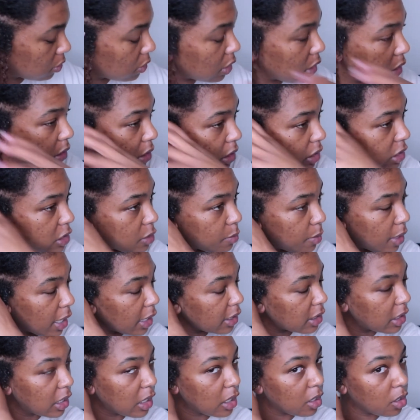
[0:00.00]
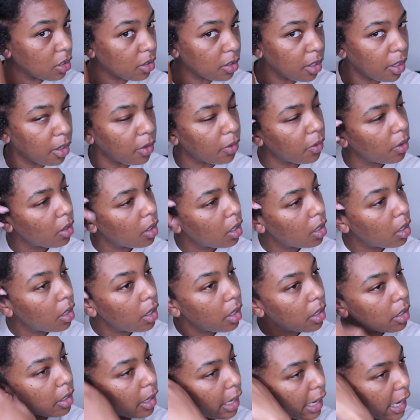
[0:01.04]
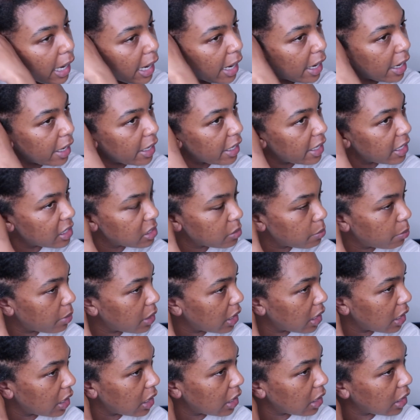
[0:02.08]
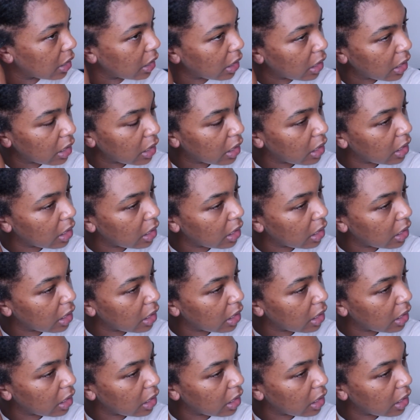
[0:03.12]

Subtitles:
It's expected, you know. Your hair has been